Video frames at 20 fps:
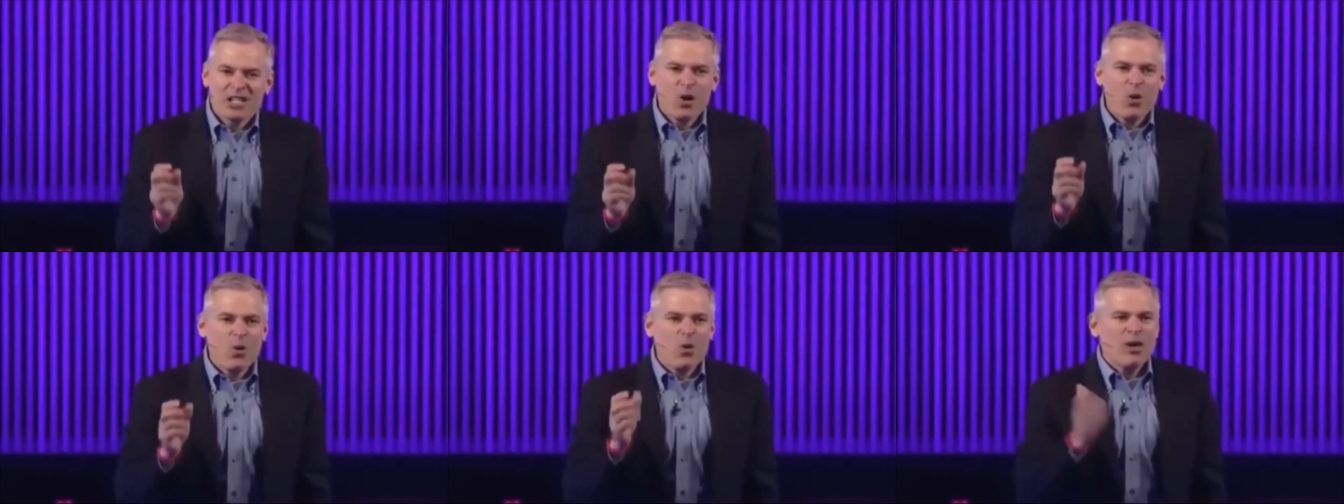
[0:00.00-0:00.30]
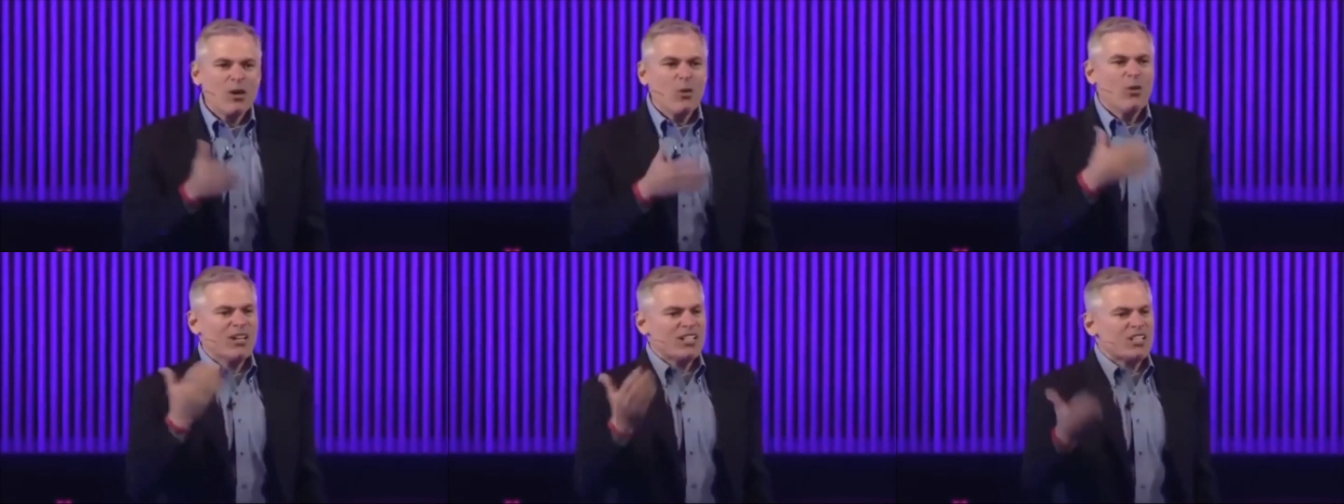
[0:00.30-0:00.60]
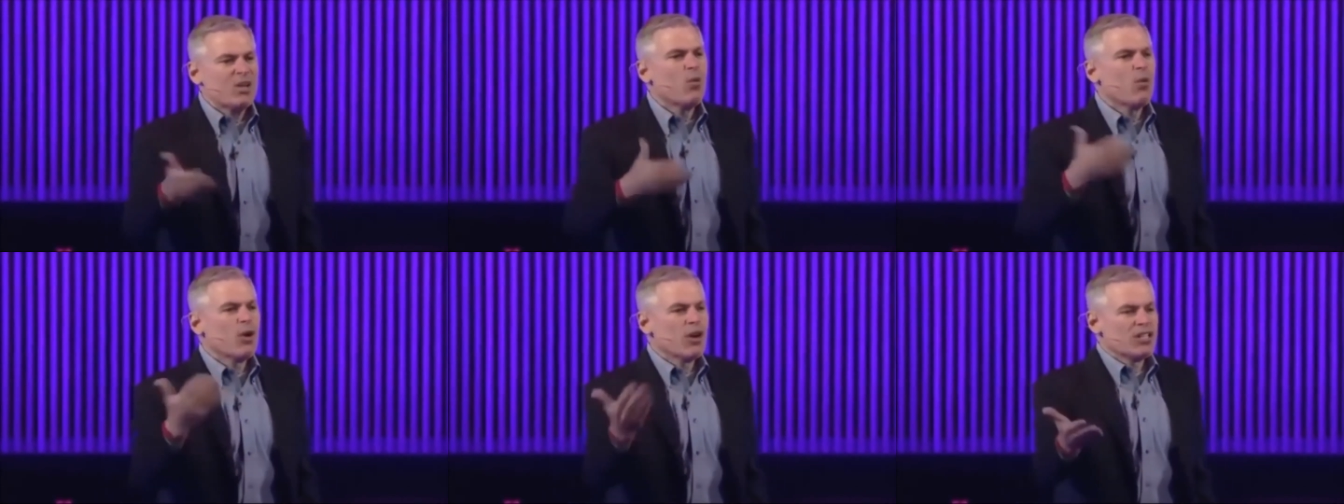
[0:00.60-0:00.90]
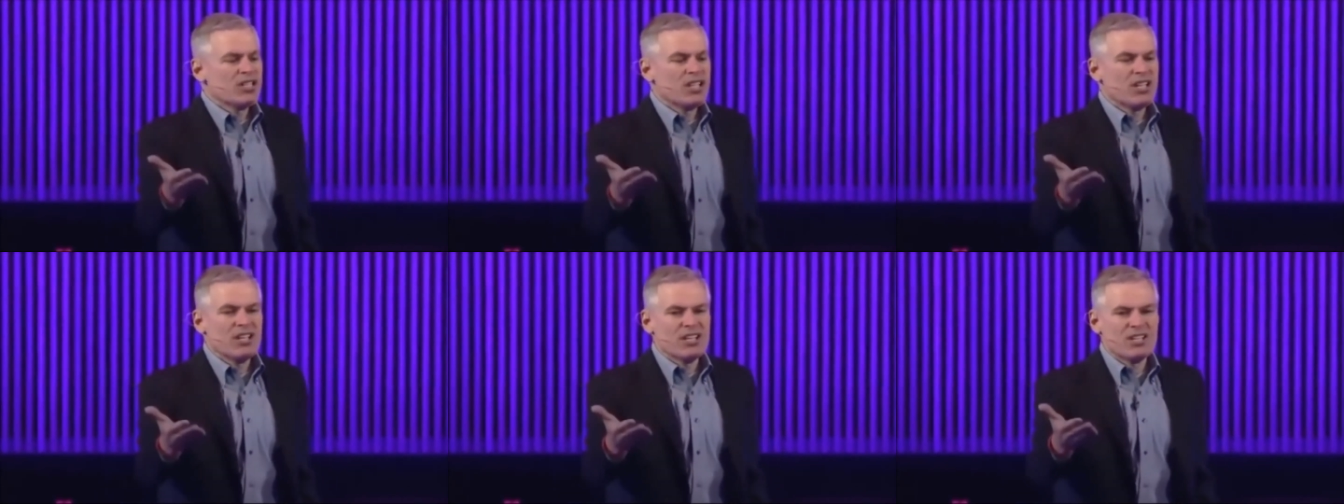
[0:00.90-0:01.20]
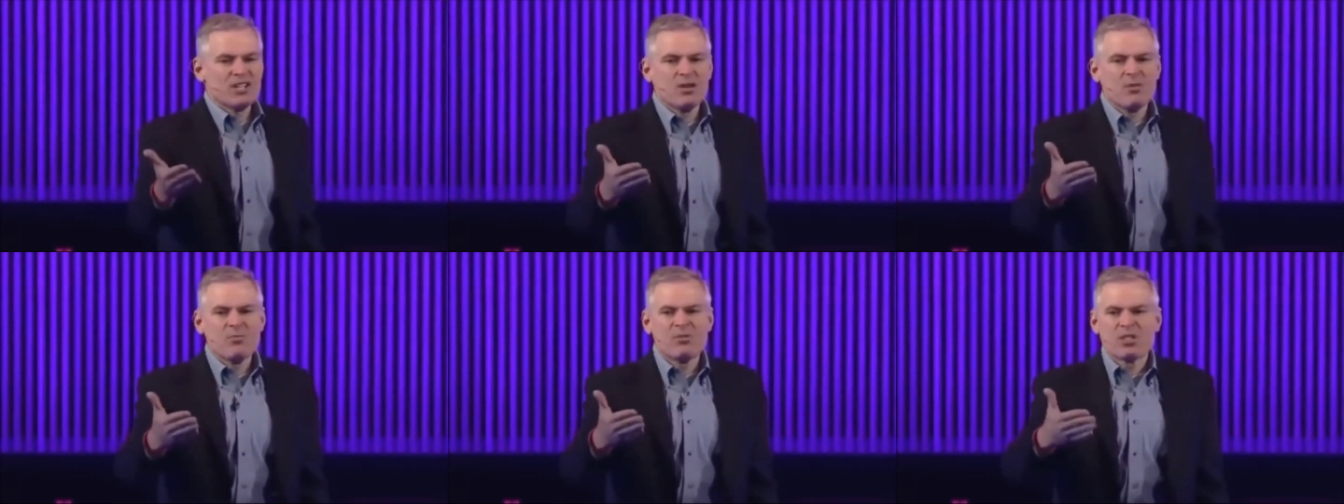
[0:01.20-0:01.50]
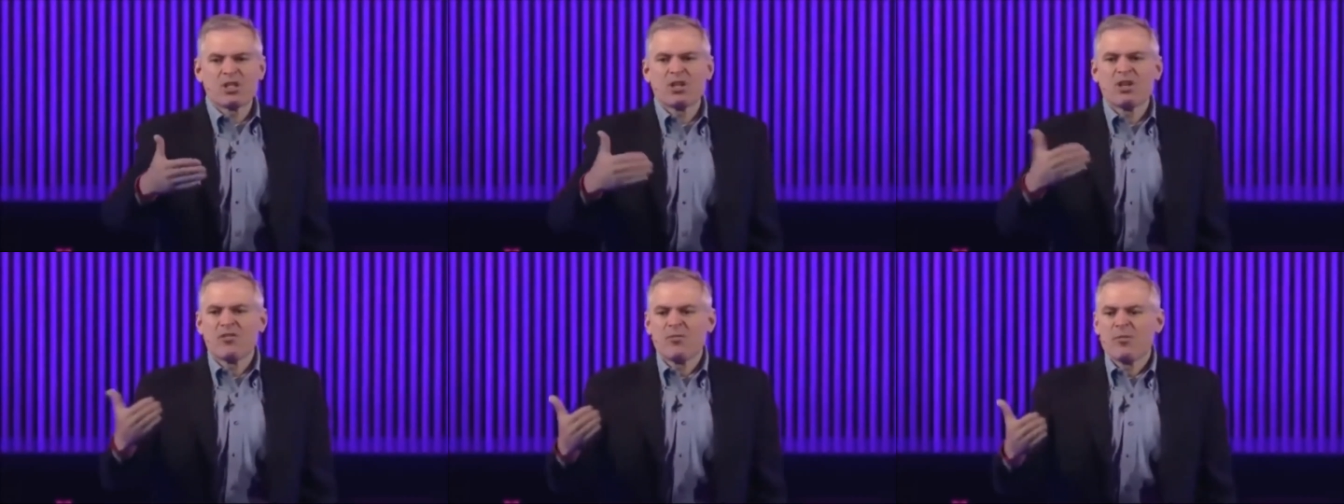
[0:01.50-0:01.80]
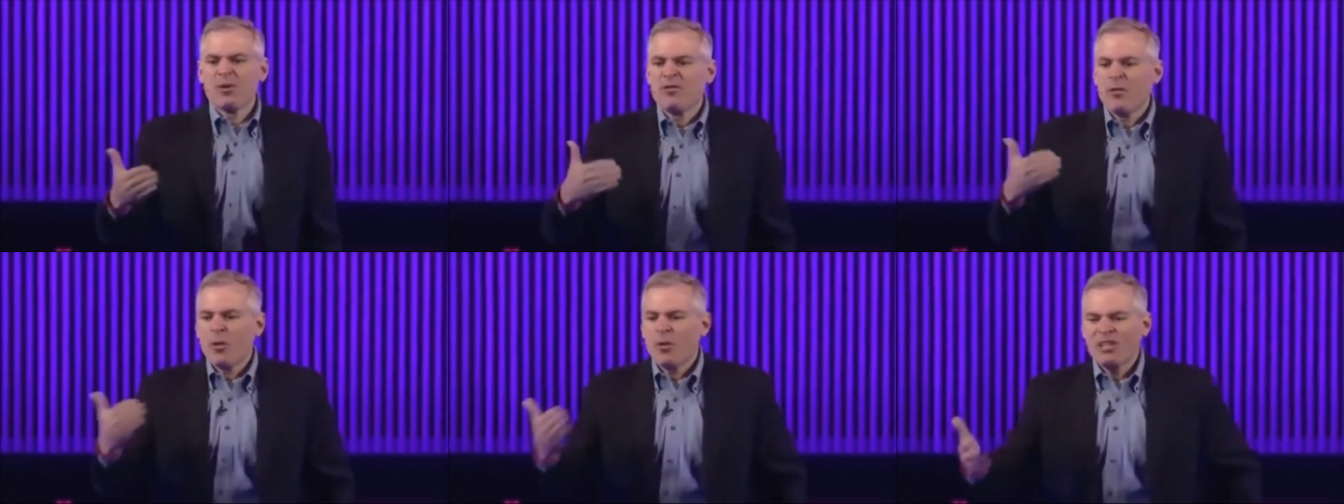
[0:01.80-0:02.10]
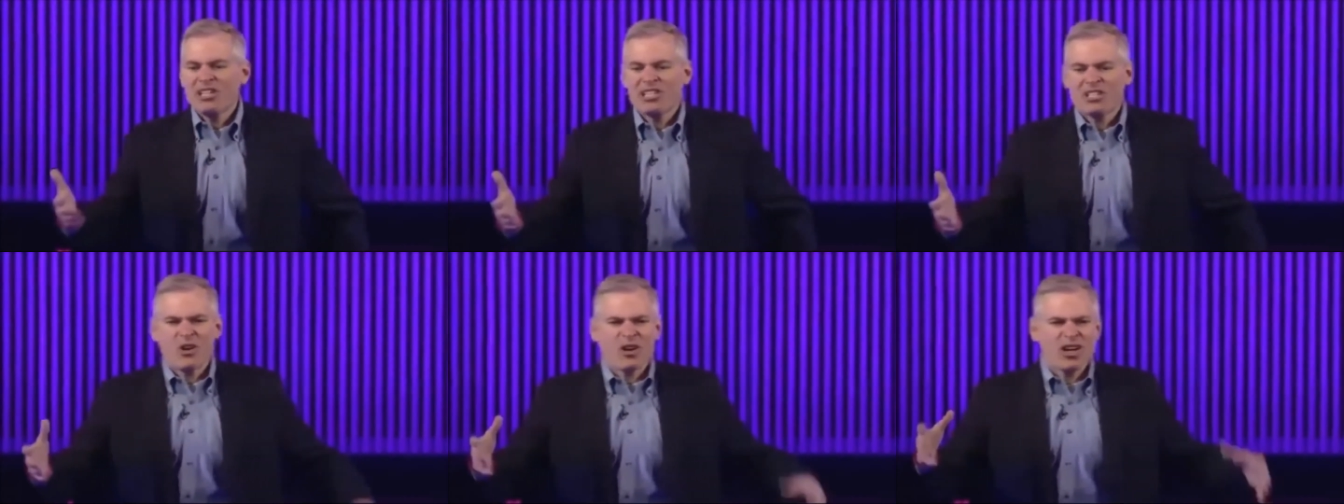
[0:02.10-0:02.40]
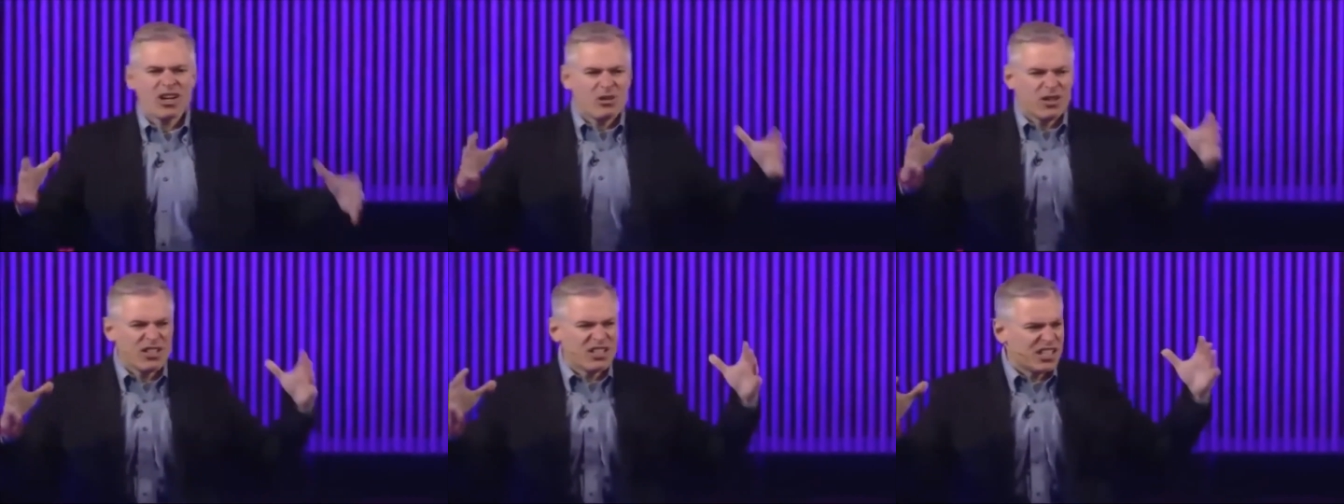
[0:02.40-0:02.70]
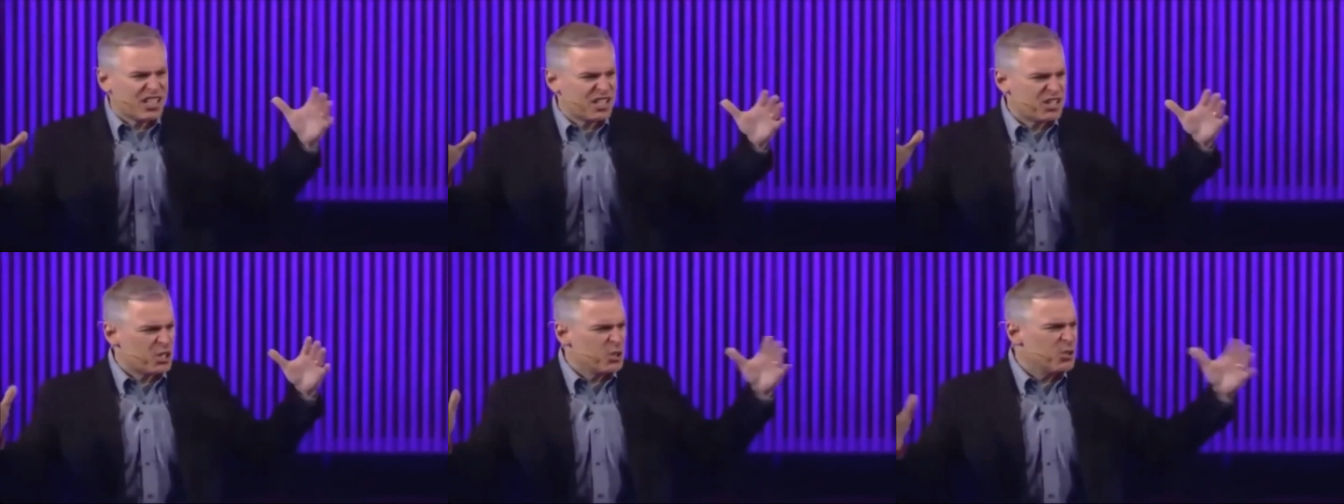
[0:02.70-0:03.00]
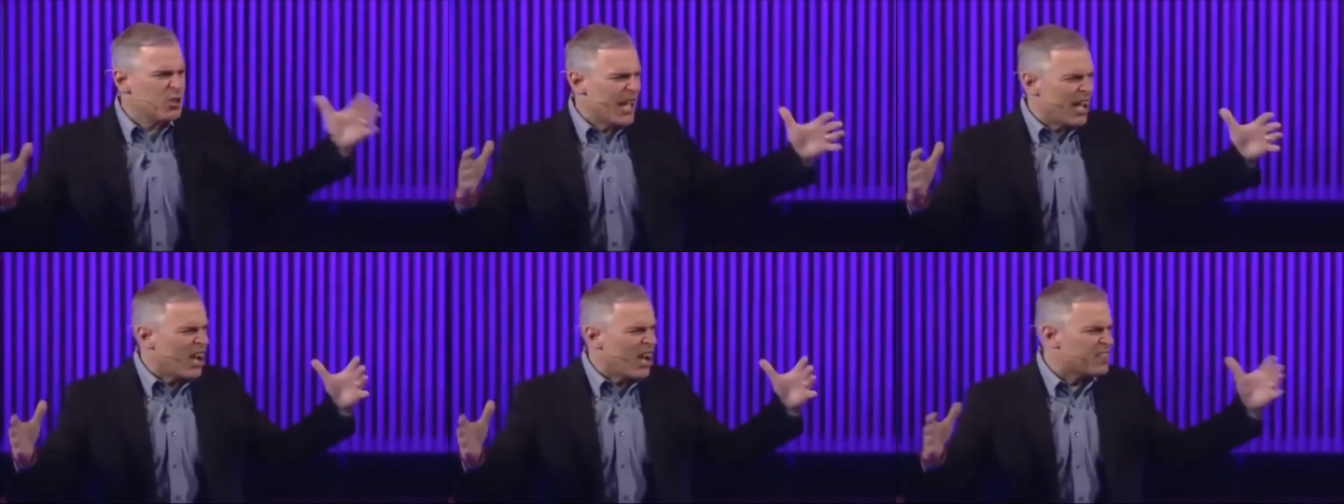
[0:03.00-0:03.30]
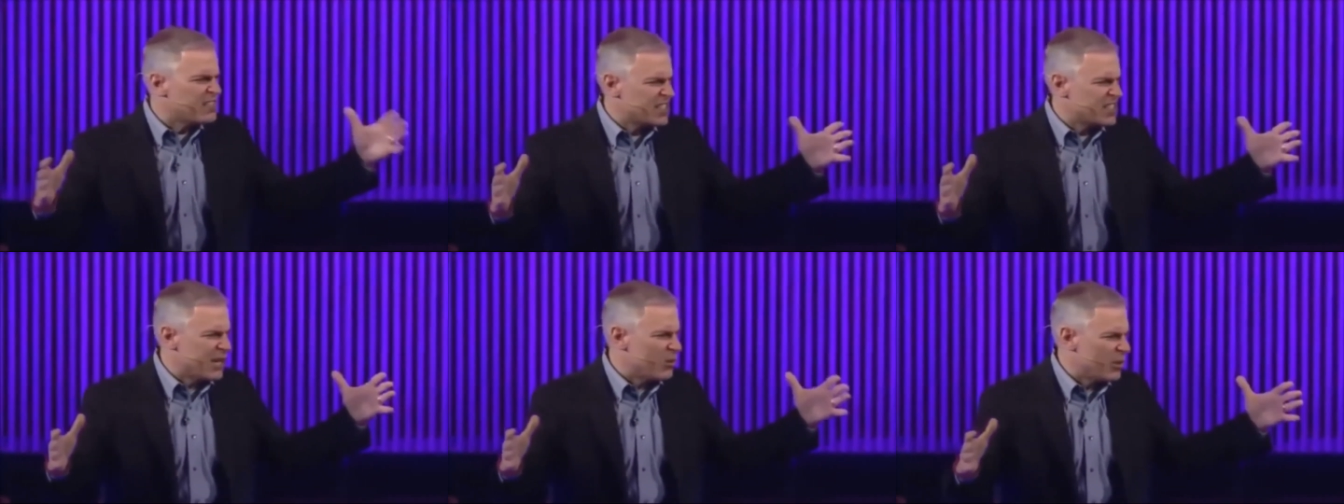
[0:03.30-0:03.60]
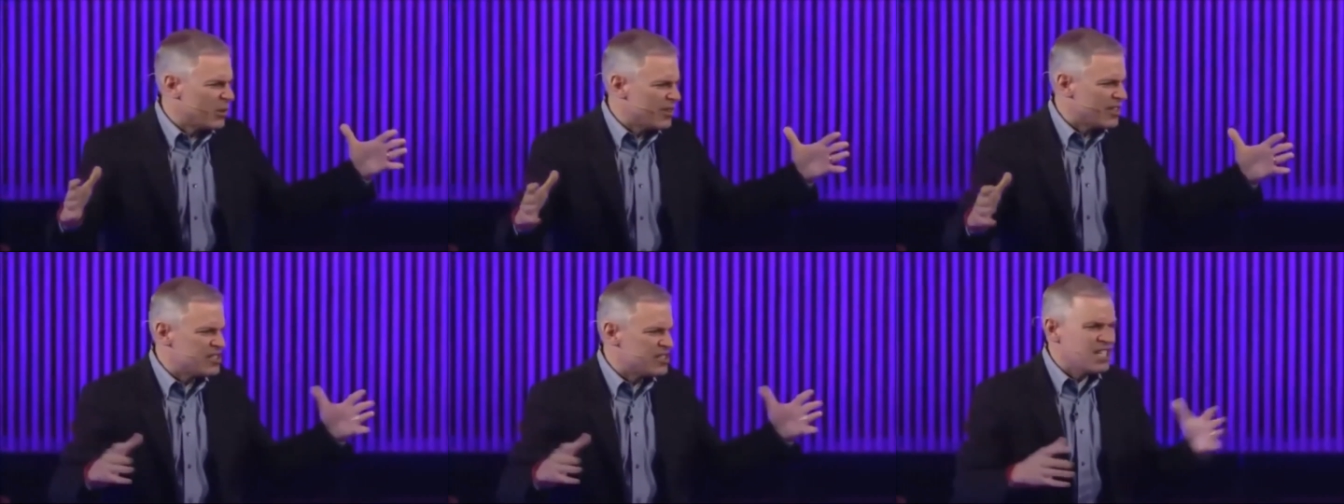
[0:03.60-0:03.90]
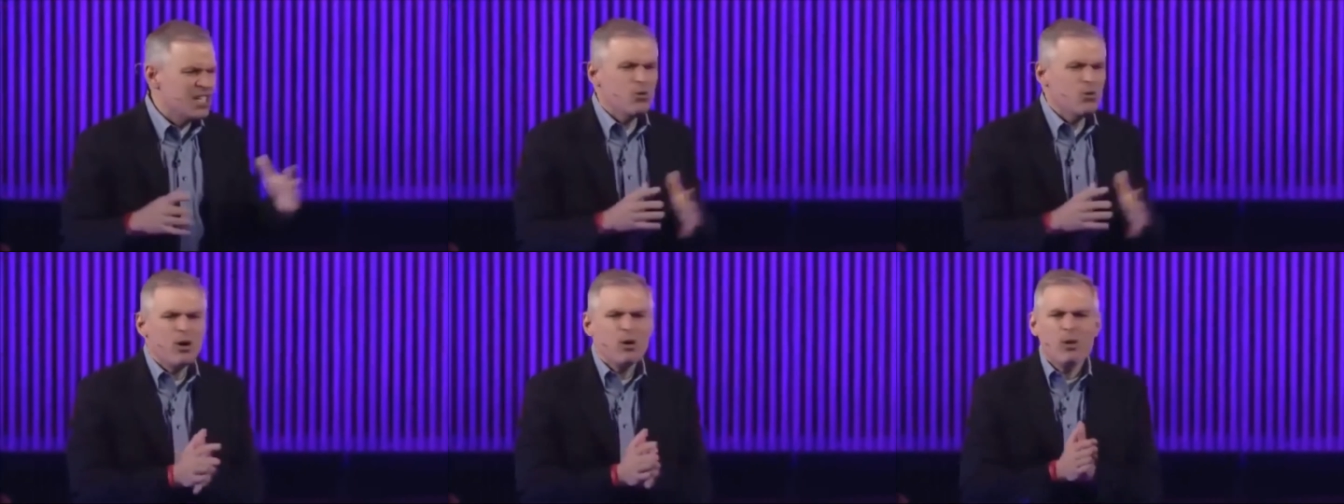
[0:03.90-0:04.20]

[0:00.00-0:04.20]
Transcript: we went to work to observe, before we started and did a 2-day offsite with this team,